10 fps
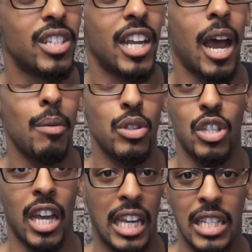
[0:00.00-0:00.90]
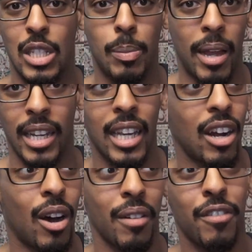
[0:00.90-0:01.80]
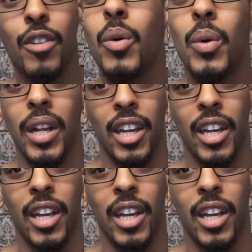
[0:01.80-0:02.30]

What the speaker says: and I was, I guess, spending it on food